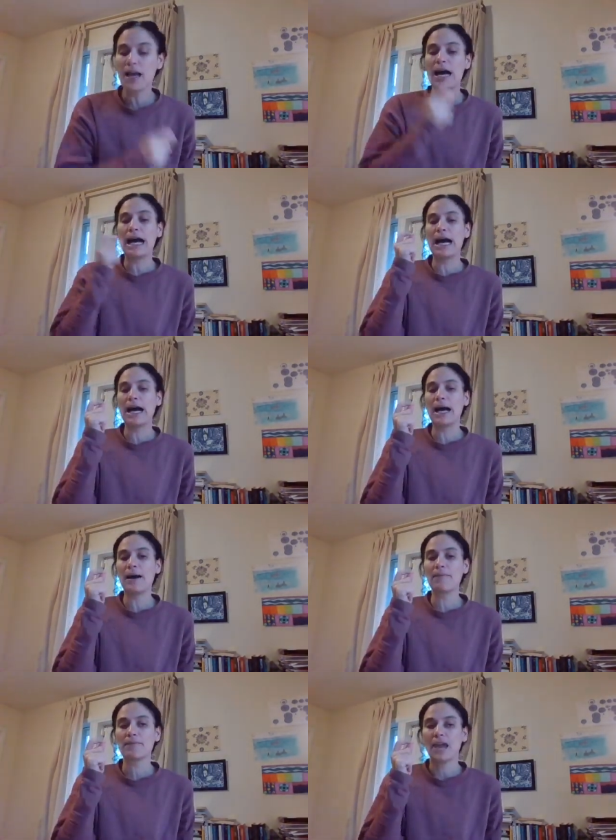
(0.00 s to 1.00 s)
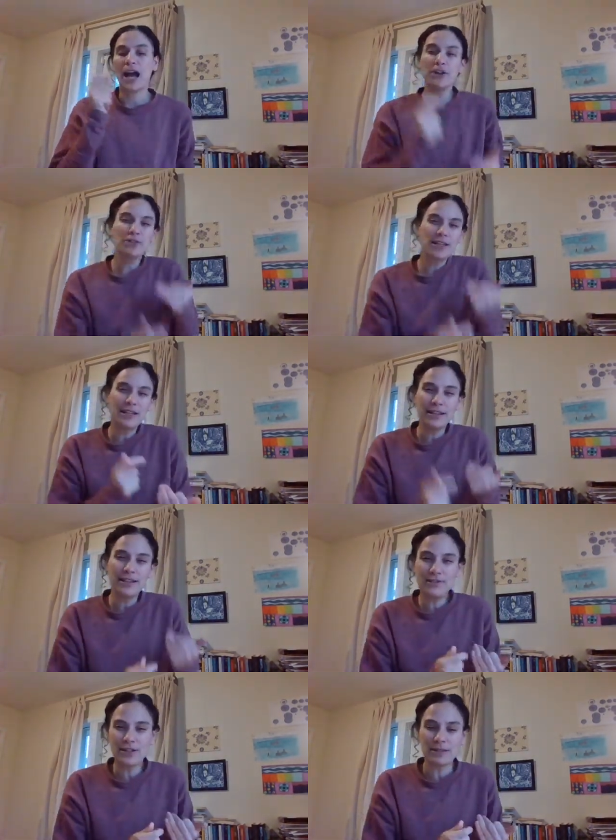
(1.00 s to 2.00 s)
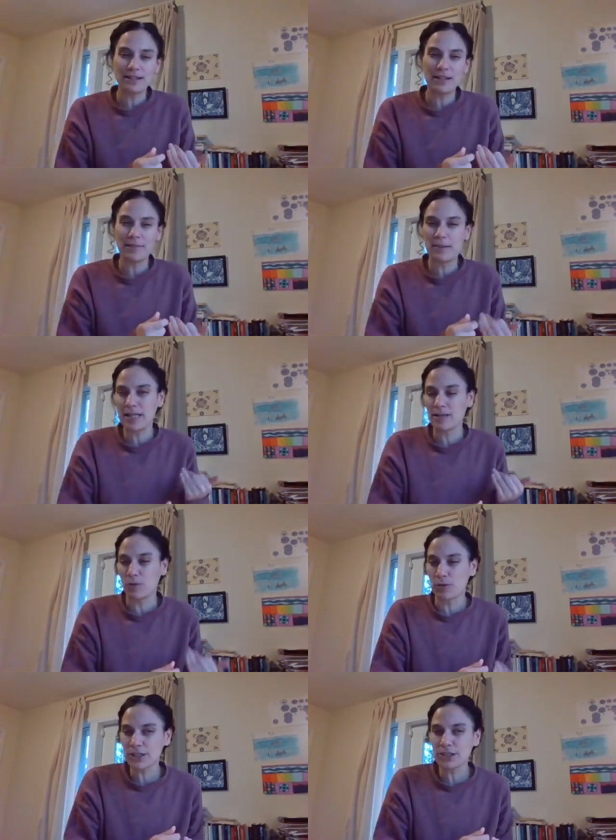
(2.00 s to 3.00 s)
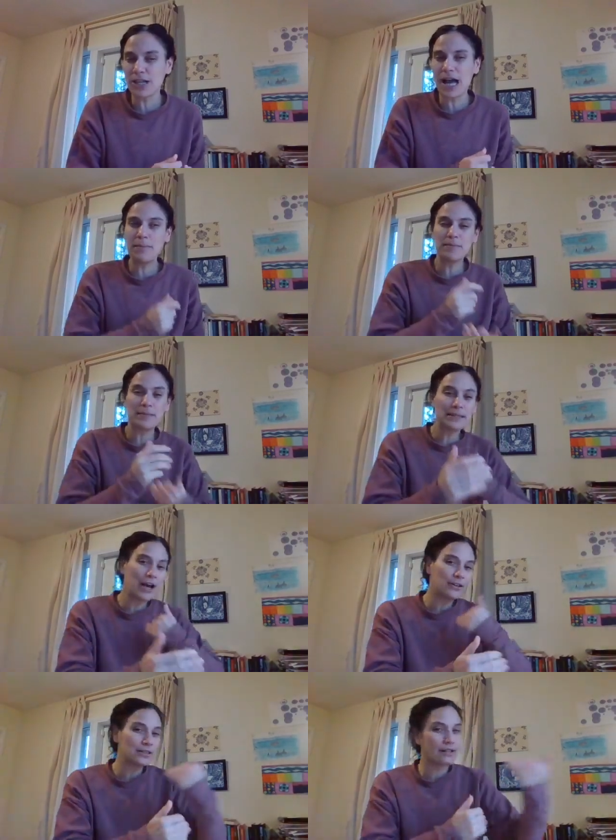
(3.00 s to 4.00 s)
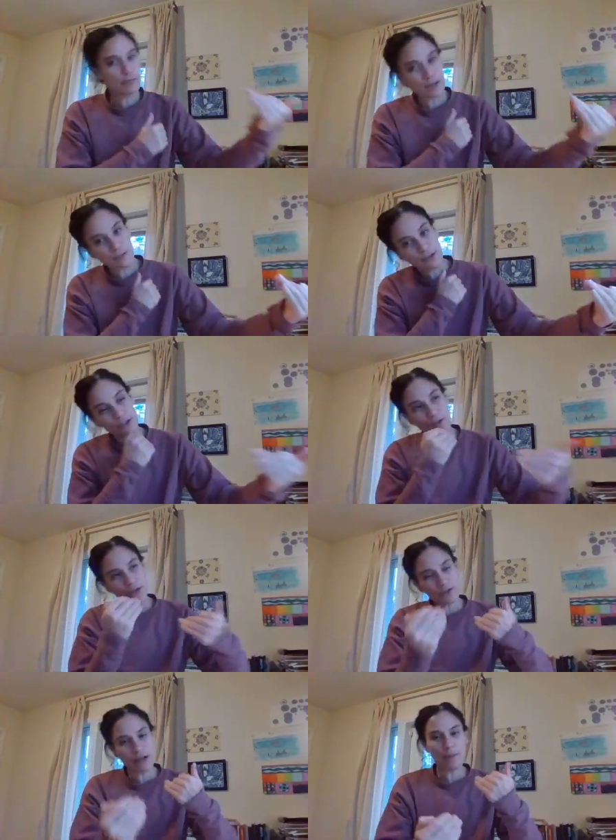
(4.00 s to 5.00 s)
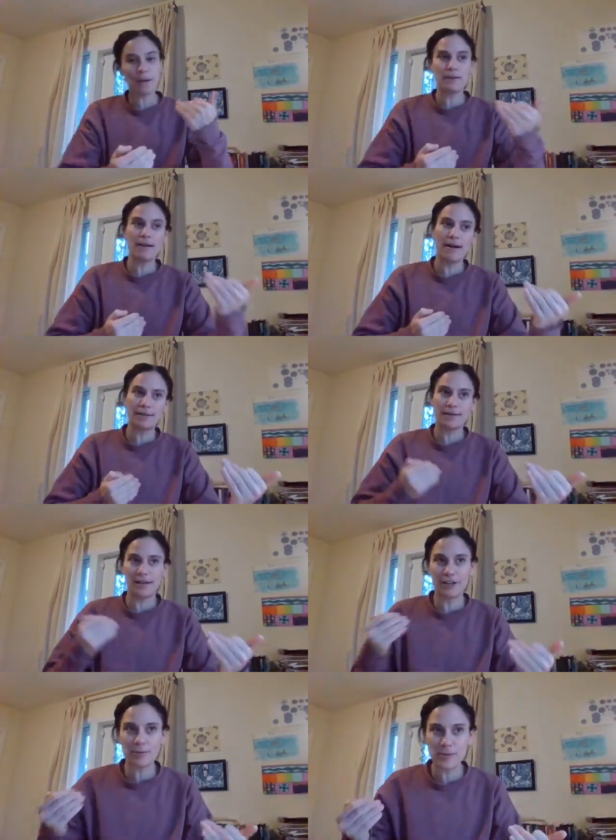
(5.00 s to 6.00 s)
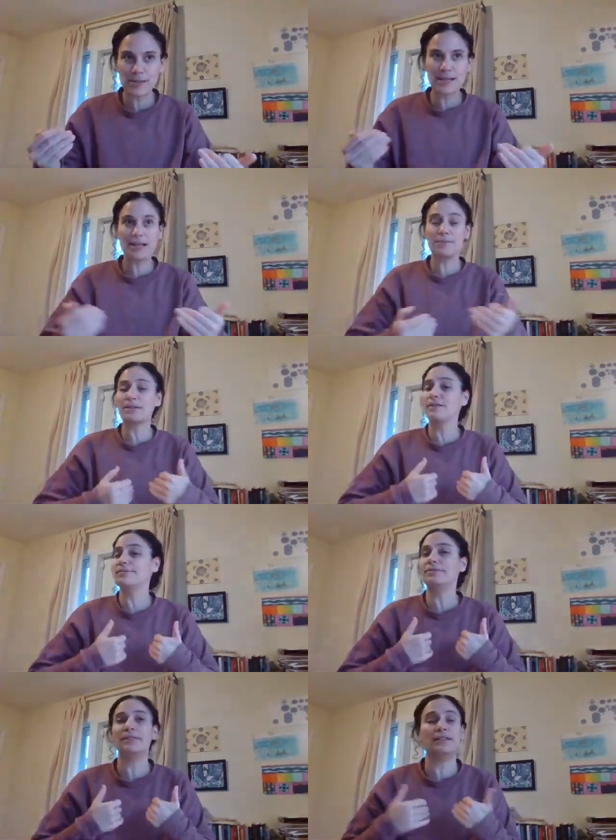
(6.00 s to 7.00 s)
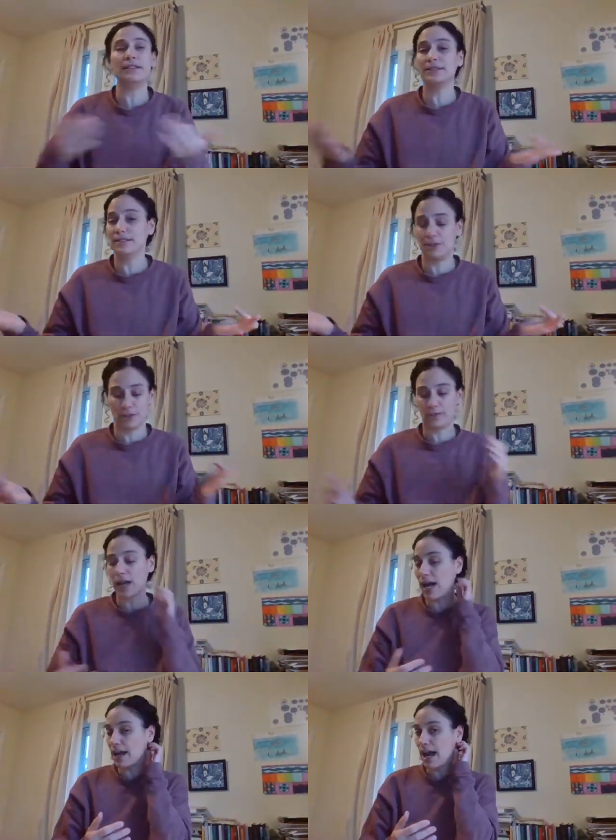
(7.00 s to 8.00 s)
I usually leave them until I begin the workshop, but now that I've postponed the workshop, I'm not 100%, but I